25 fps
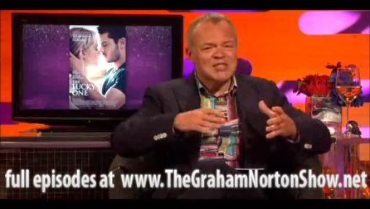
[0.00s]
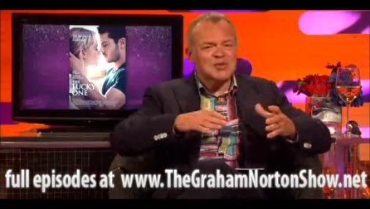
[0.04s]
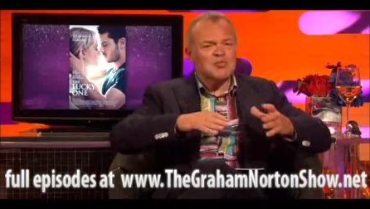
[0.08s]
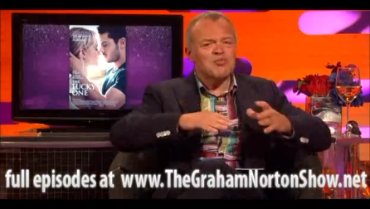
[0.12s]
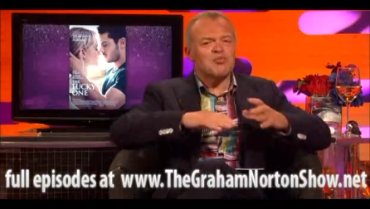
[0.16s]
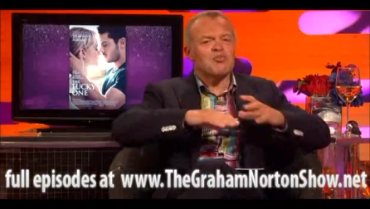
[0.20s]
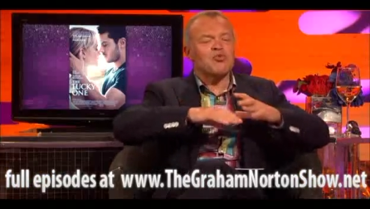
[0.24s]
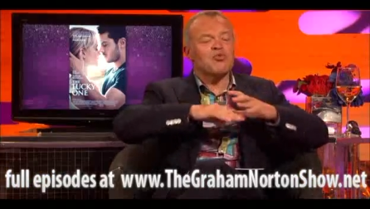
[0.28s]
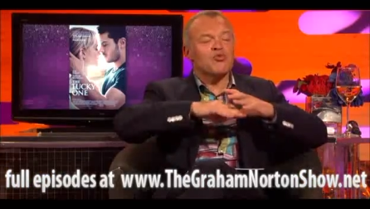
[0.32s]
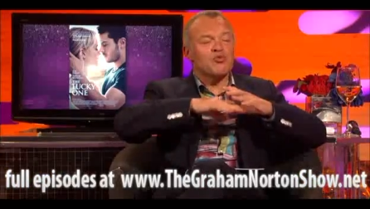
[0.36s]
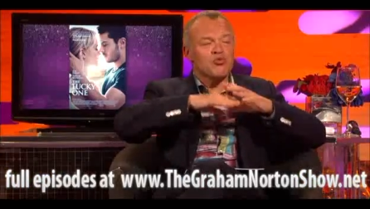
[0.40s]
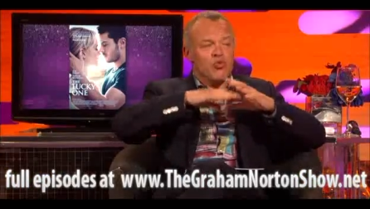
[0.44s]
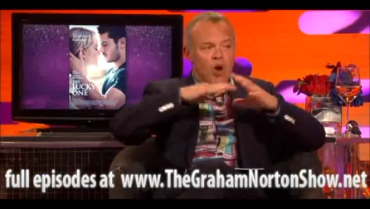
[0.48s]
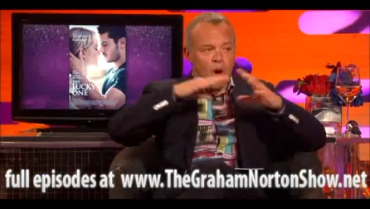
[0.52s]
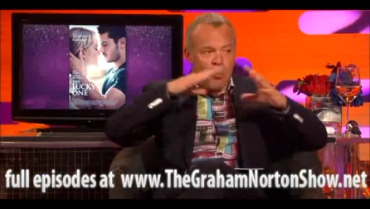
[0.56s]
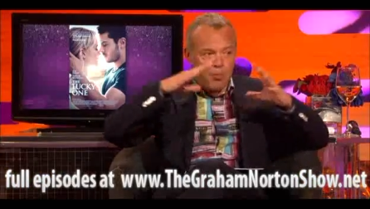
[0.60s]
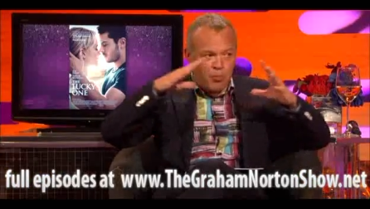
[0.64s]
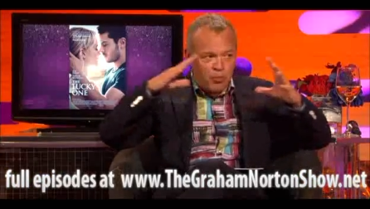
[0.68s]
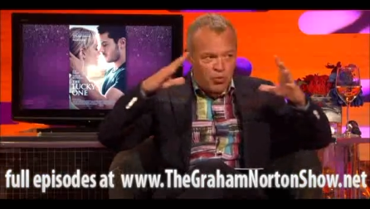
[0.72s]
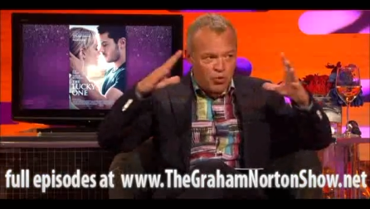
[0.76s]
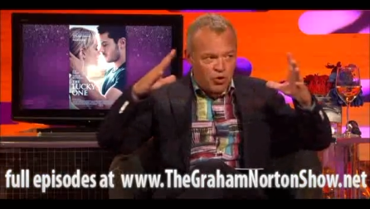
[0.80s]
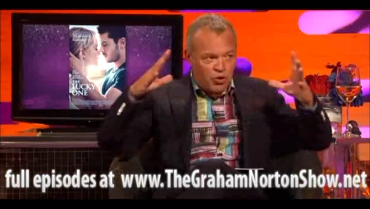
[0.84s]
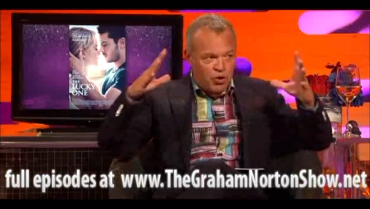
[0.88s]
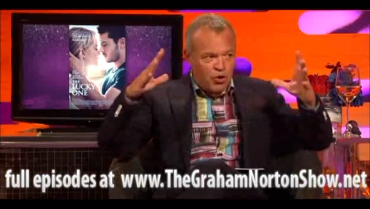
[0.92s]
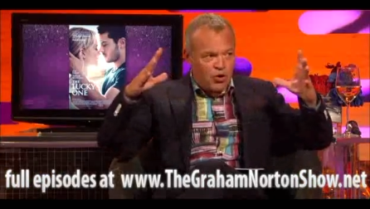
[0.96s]
a
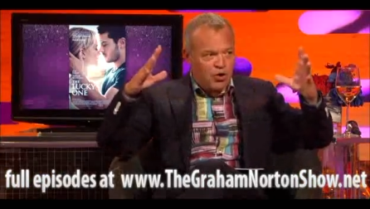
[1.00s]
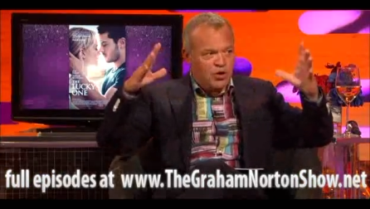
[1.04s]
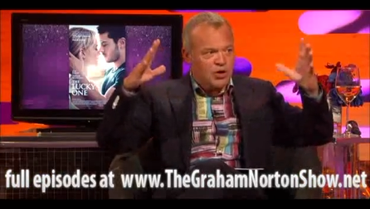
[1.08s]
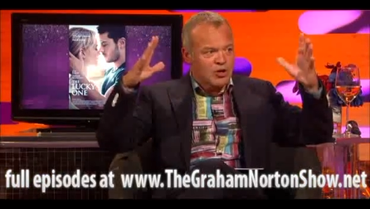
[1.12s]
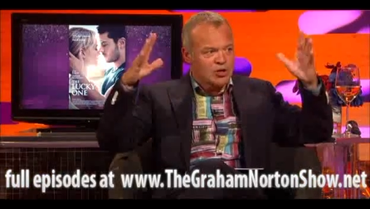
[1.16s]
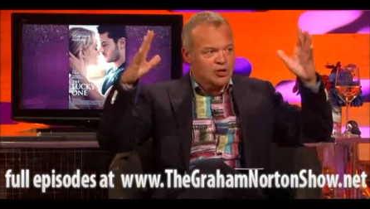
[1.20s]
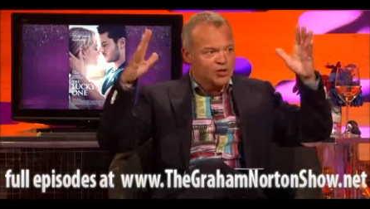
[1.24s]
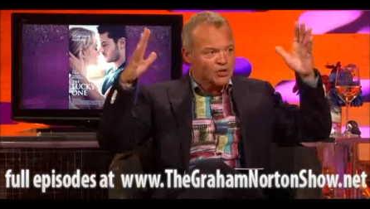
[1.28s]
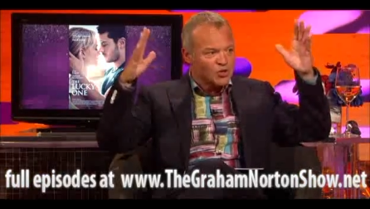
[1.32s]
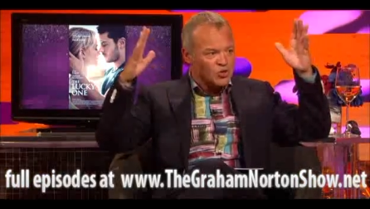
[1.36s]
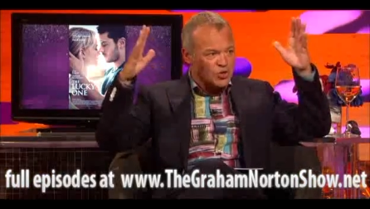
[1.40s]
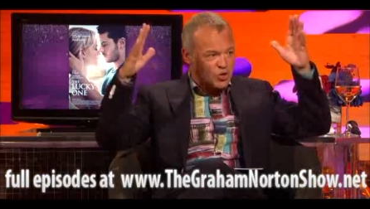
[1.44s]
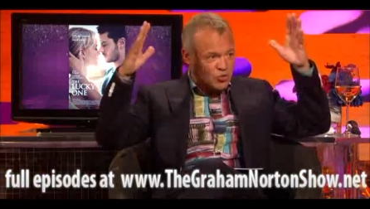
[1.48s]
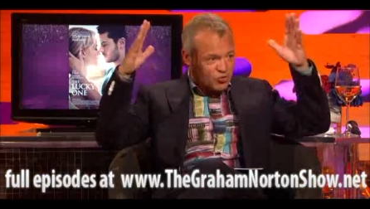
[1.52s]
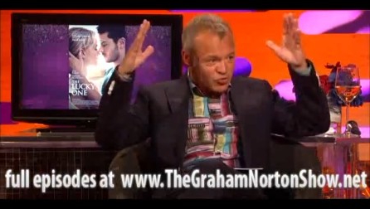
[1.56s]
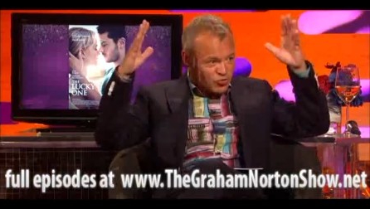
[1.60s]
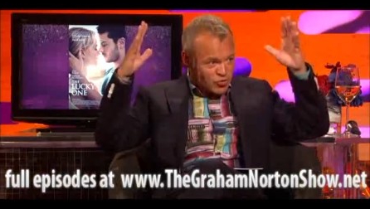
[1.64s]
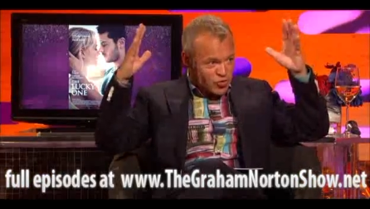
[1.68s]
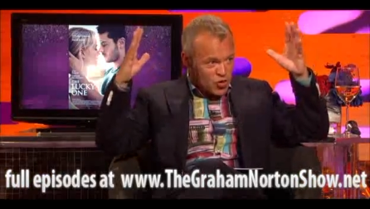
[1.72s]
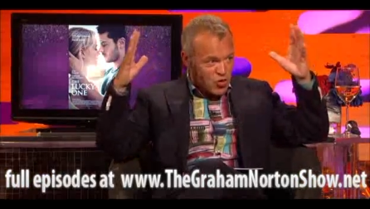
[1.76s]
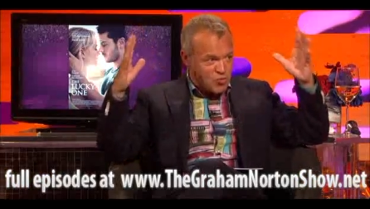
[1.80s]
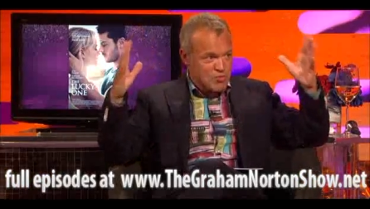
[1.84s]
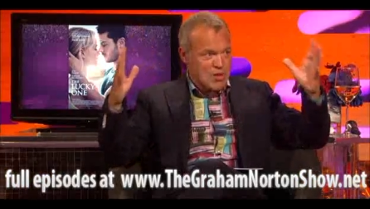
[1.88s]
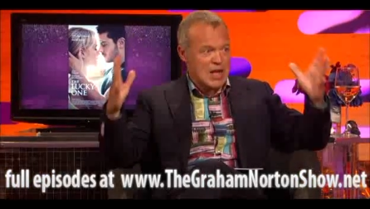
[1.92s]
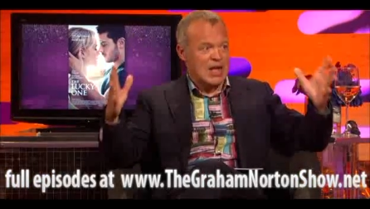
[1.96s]
proper sort of
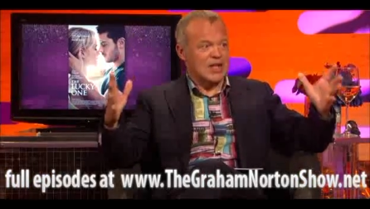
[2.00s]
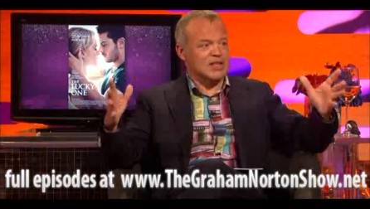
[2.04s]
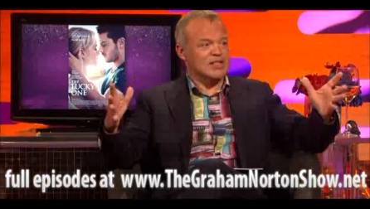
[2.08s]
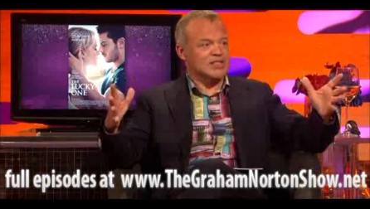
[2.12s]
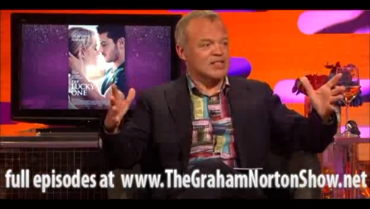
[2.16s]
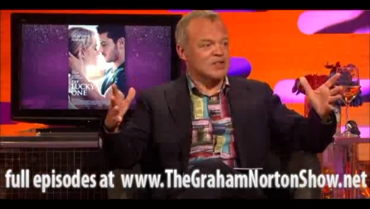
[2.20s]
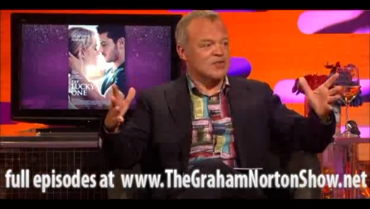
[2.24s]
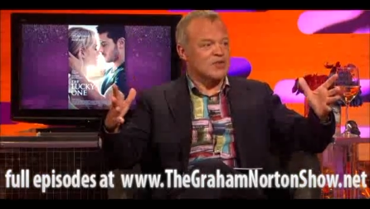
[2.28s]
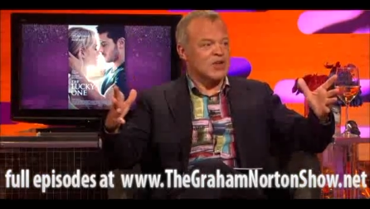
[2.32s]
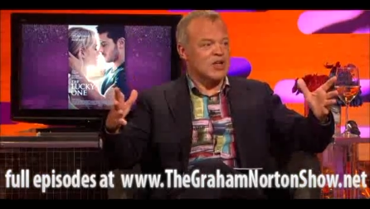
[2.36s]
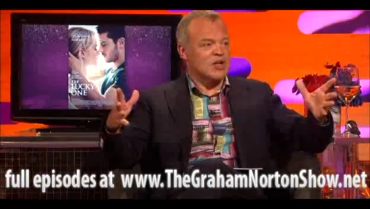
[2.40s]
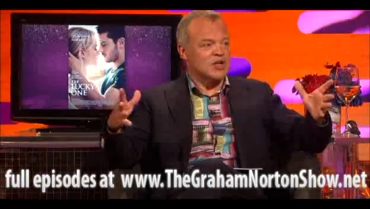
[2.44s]
romance. If it,